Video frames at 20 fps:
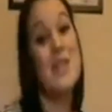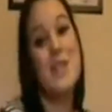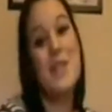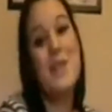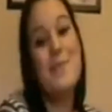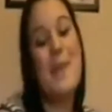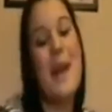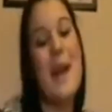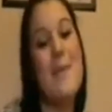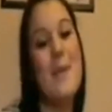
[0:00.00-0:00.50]

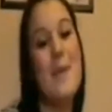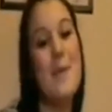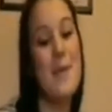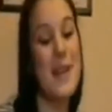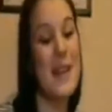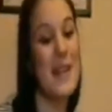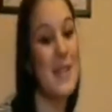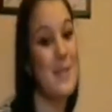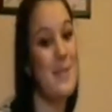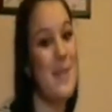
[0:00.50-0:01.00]
So maybe
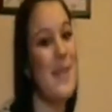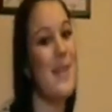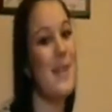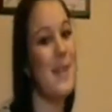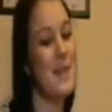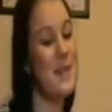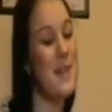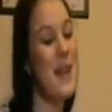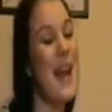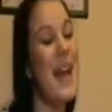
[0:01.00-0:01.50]
we can spend a
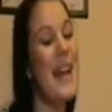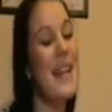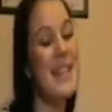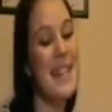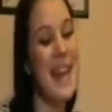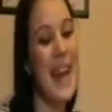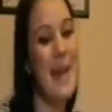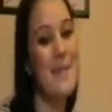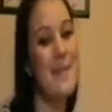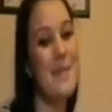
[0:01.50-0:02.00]
great
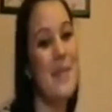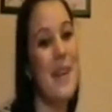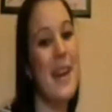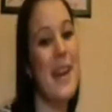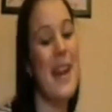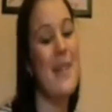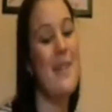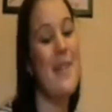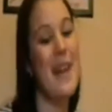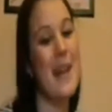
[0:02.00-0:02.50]
time
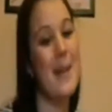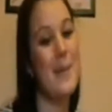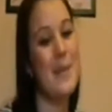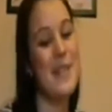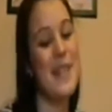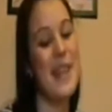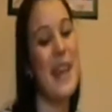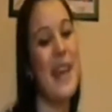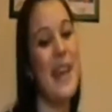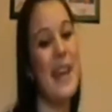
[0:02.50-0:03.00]
together while I'm
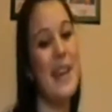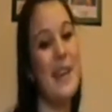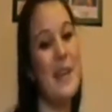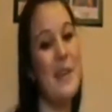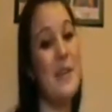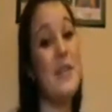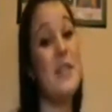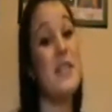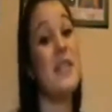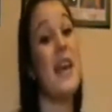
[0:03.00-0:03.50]
staying in
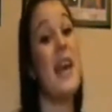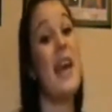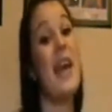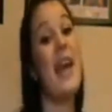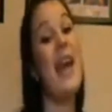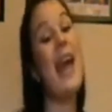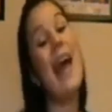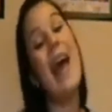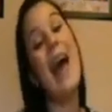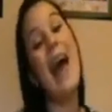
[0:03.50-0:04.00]

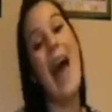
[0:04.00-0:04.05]
USA.